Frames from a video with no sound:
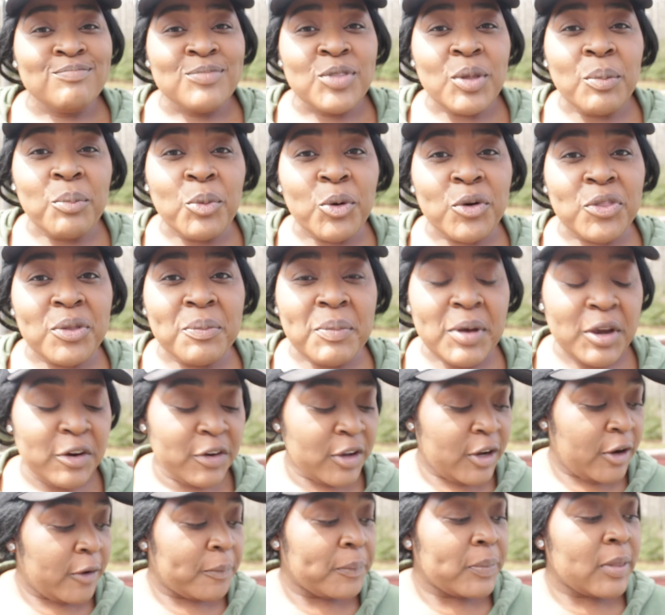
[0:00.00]
The more the
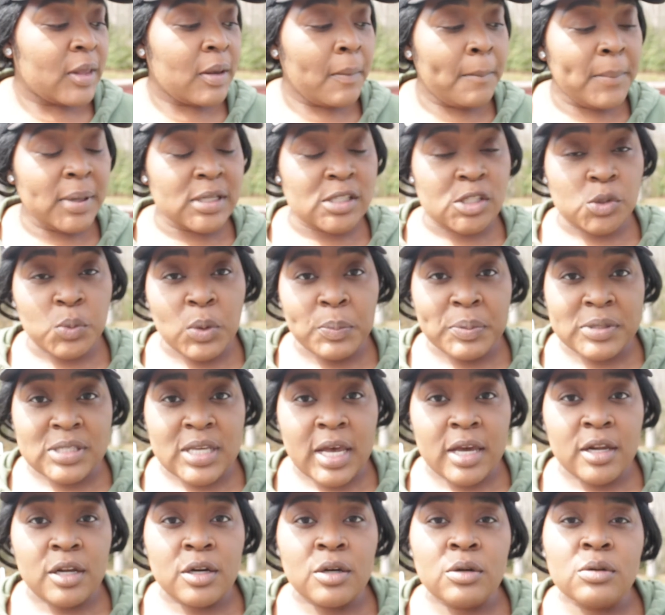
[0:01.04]
merrier. But sweet
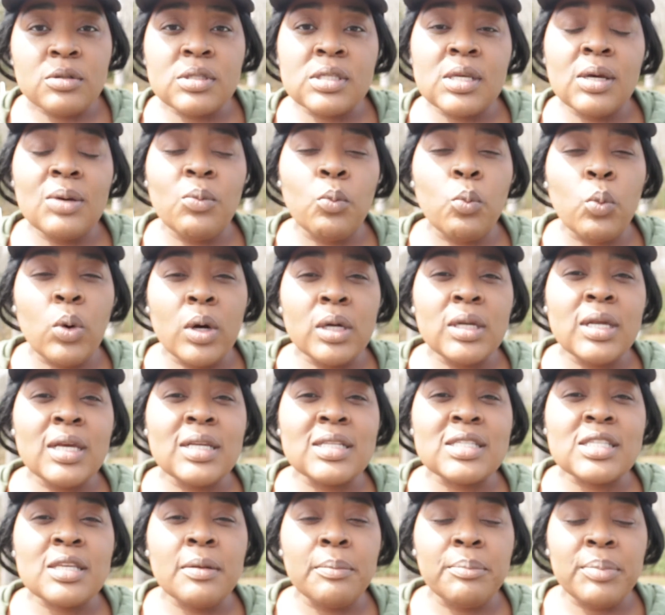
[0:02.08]
potatoes want
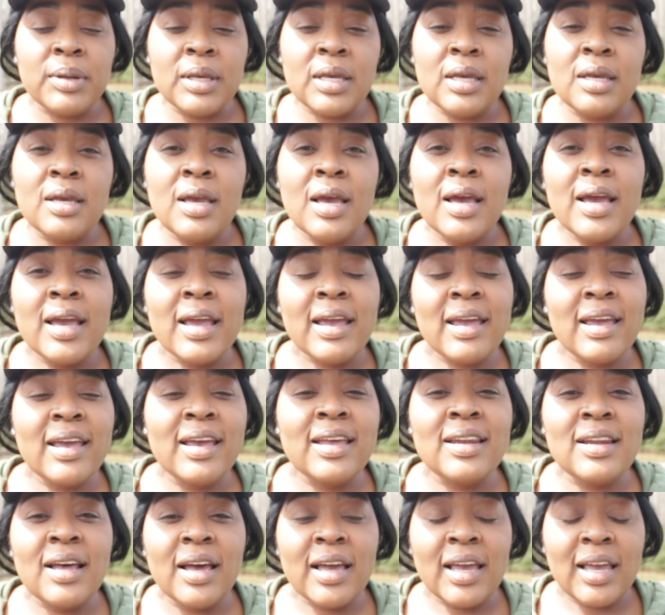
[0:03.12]
to be
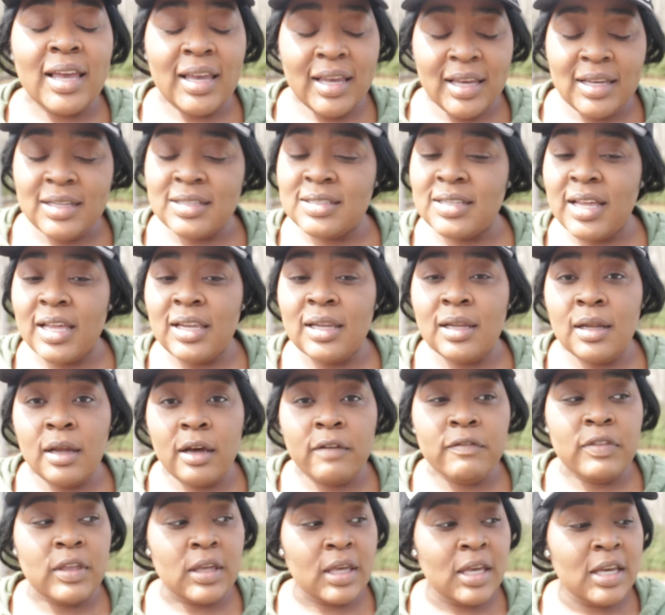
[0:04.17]
in heat. They
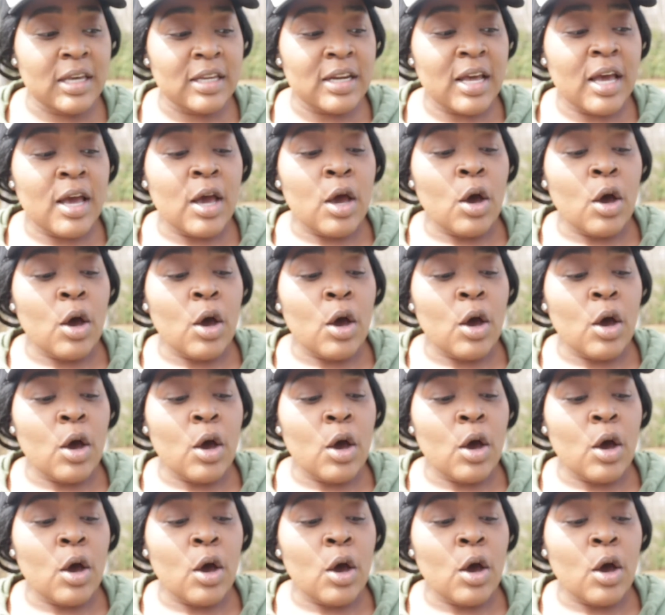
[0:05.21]
love the heat.